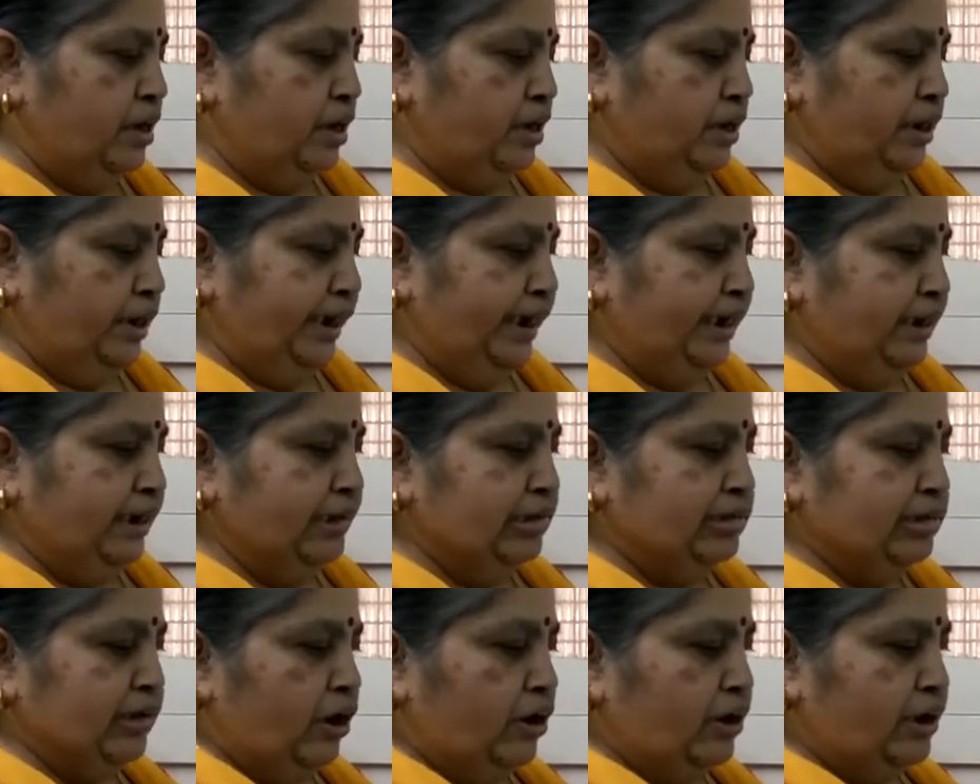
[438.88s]
It
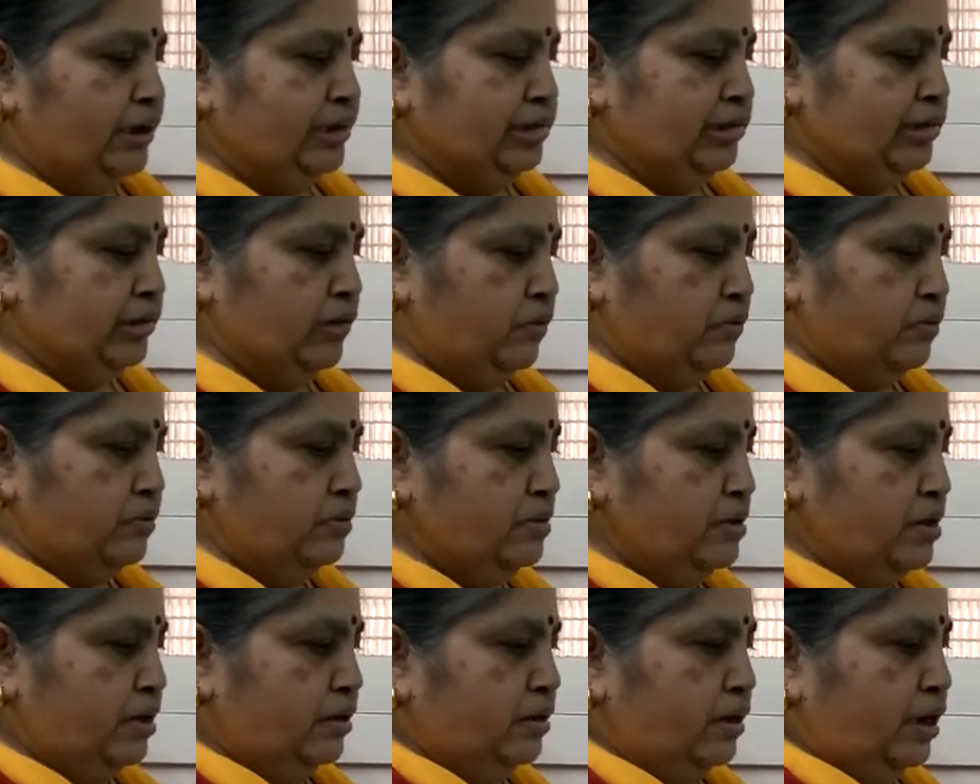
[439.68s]
is
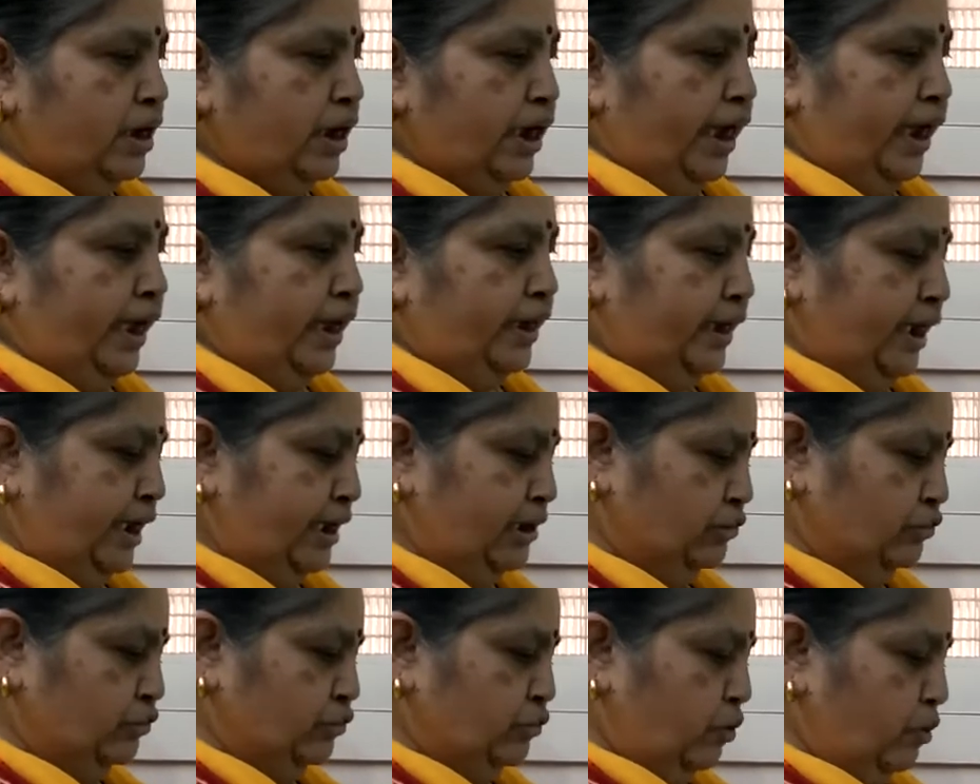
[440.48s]
also a
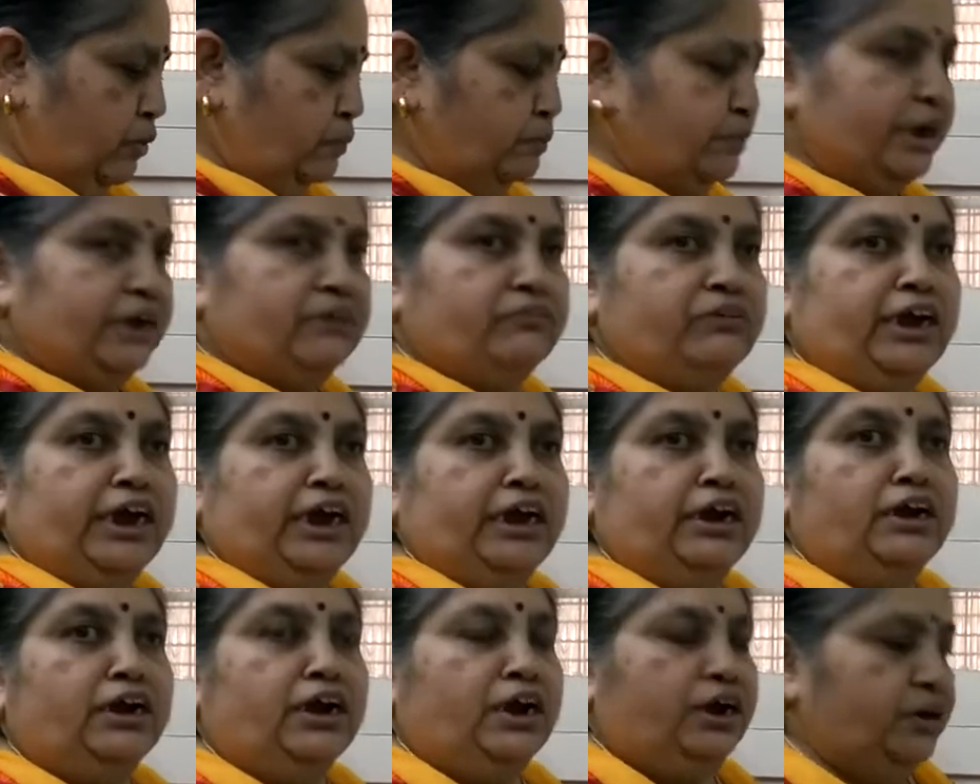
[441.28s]
ratio
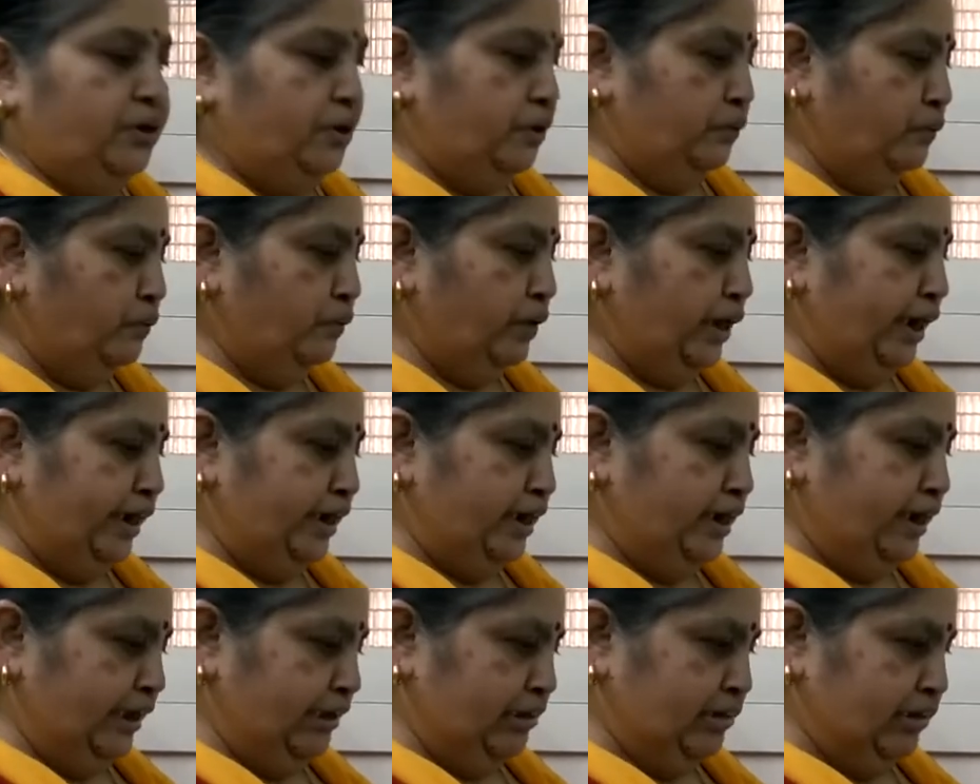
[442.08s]
between two
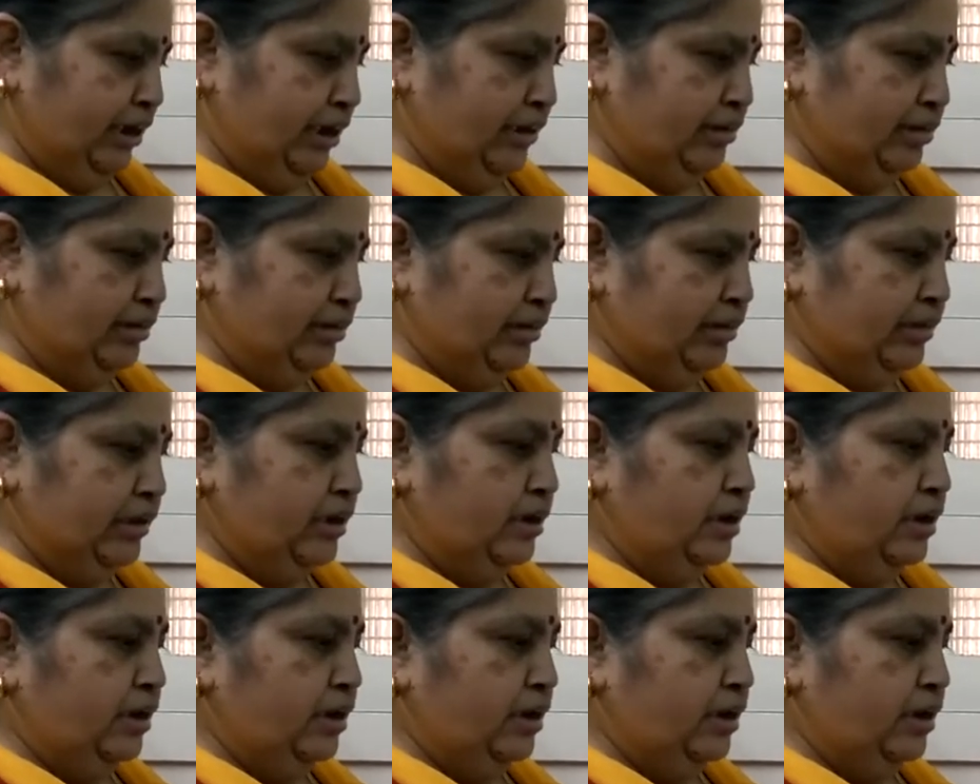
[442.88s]
integers